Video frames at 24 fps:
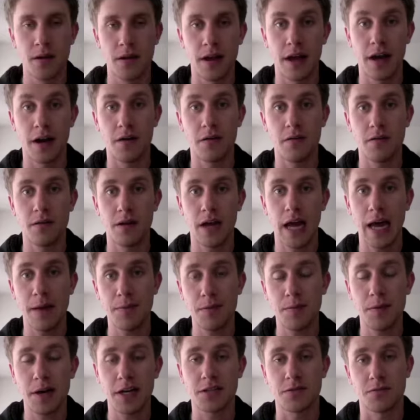Now,
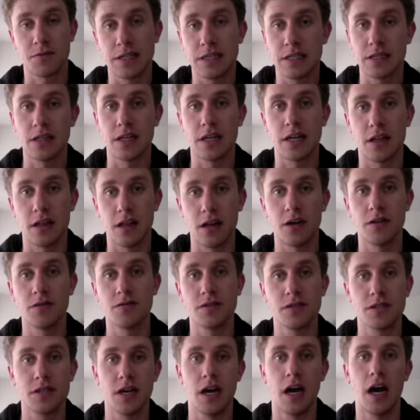Happy Bats recently
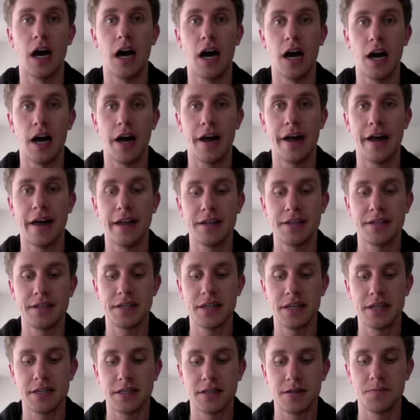closed, and
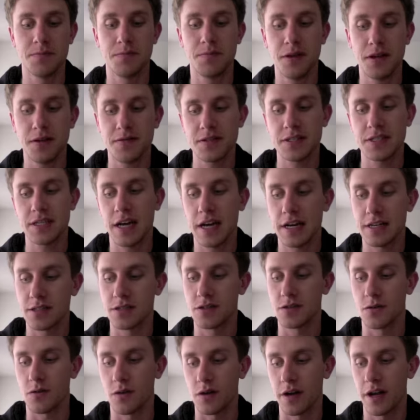it's a bit of a sad
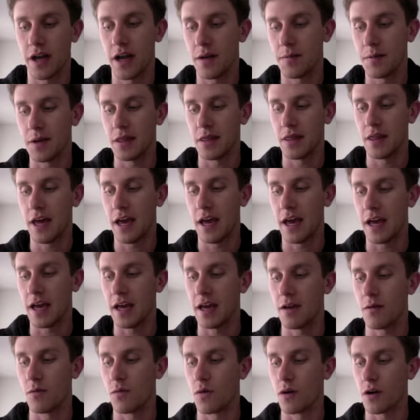story. I mean,
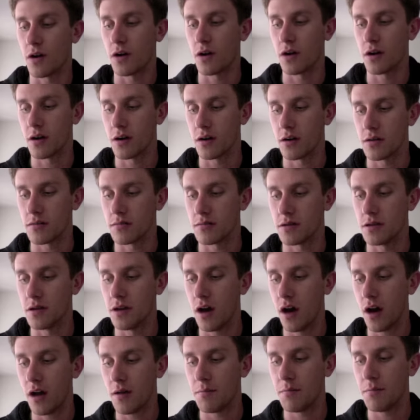they were
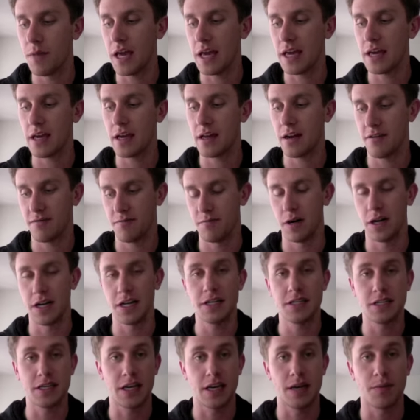not making enough
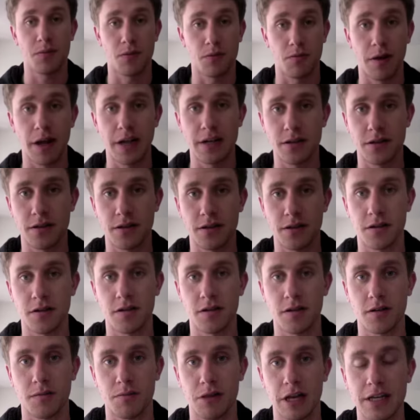money to keep the rent on their
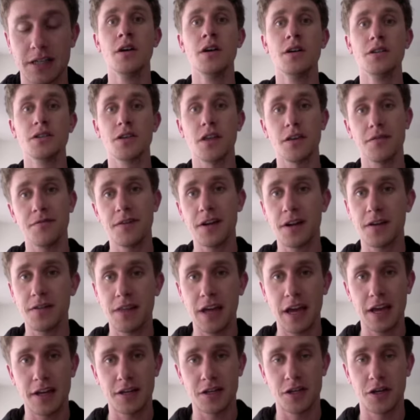current place, so they figured
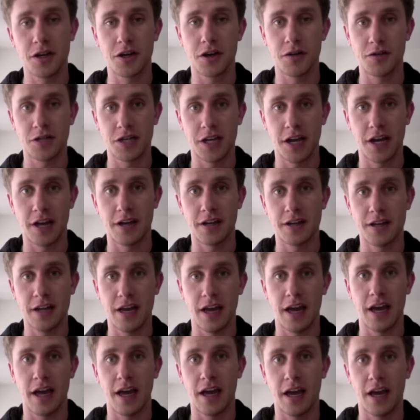they had negotiated
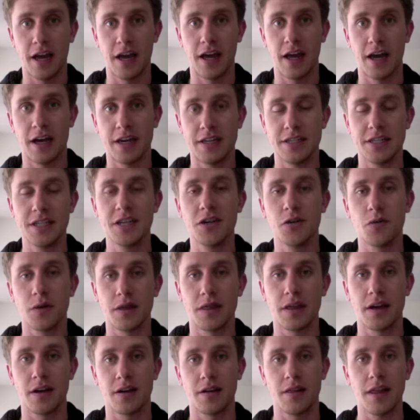a deal with
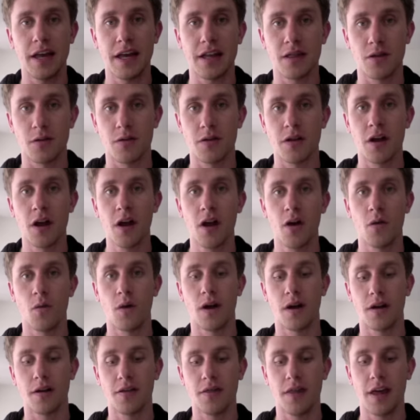their landlord
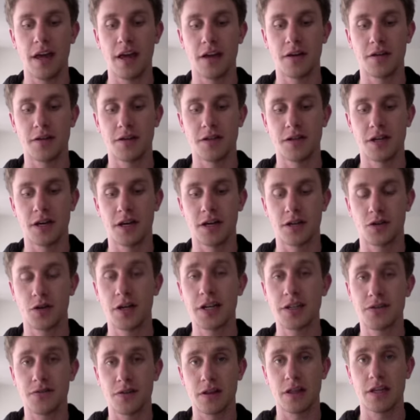wherein they could
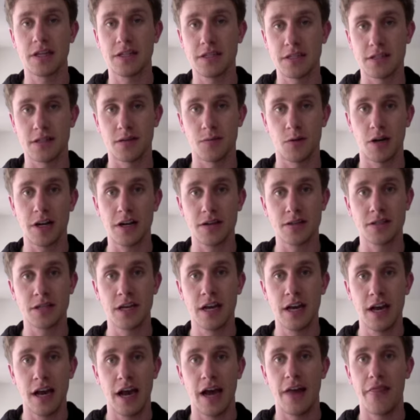transfer the lease to someone else
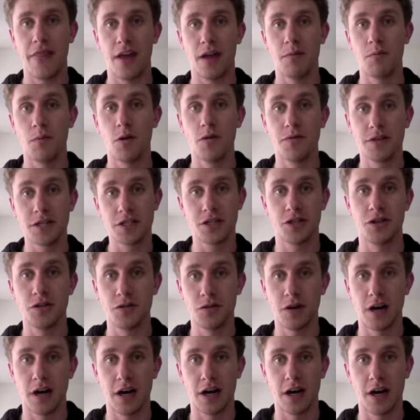and then move
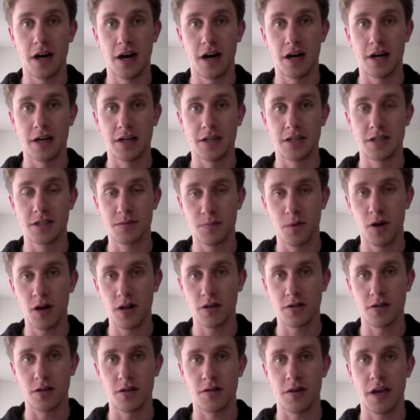into a
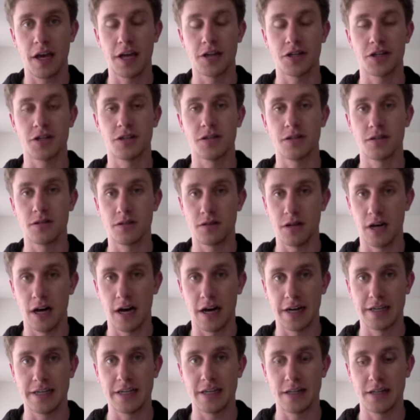smaller location,
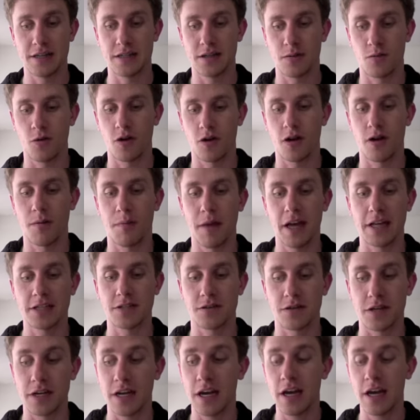ideally somewhere on Main
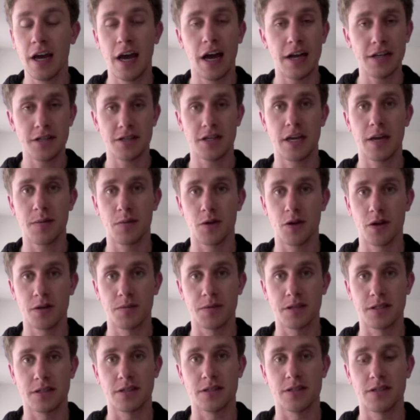Street, and just keep going
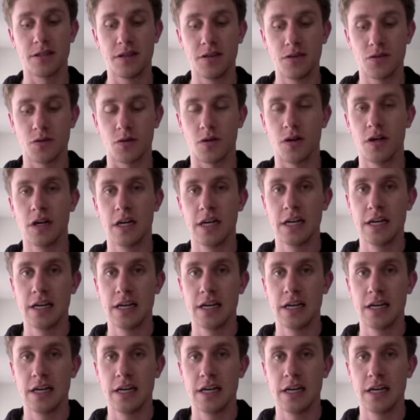business as usual.